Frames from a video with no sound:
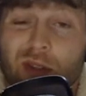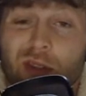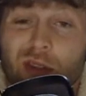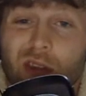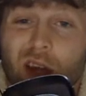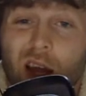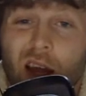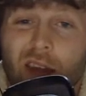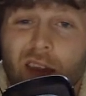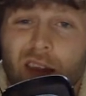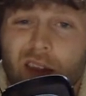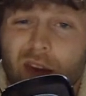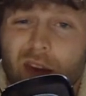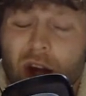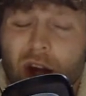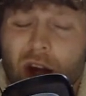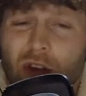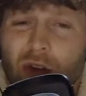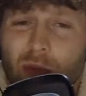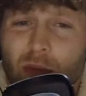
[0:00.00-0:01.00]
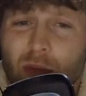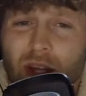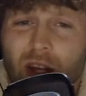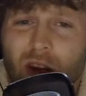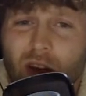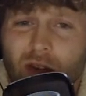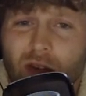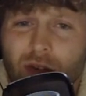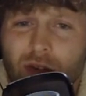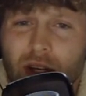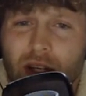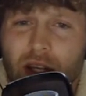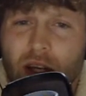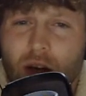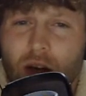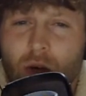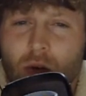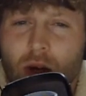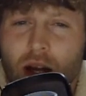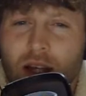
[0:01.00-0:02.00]
I think they're out of the playoffs right now,
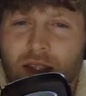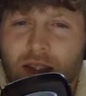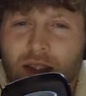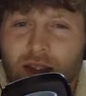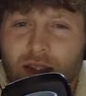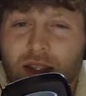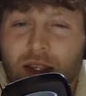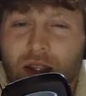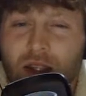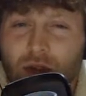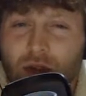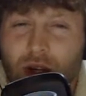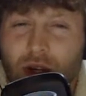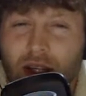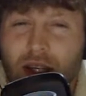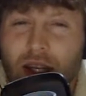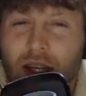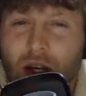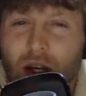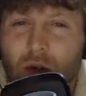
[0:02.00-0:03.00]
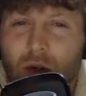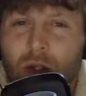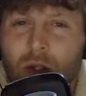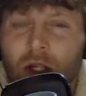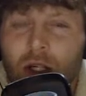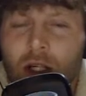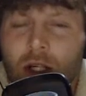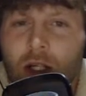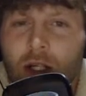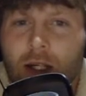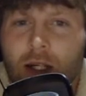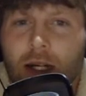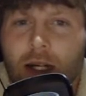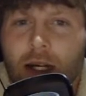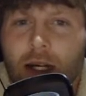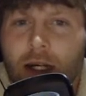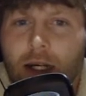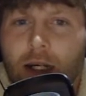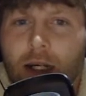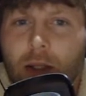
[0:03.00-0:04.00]
as it sits right now.
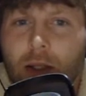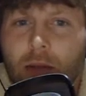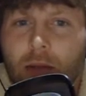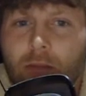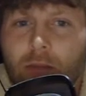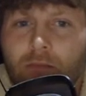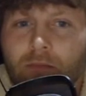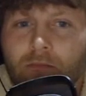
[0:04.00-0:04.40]
Um,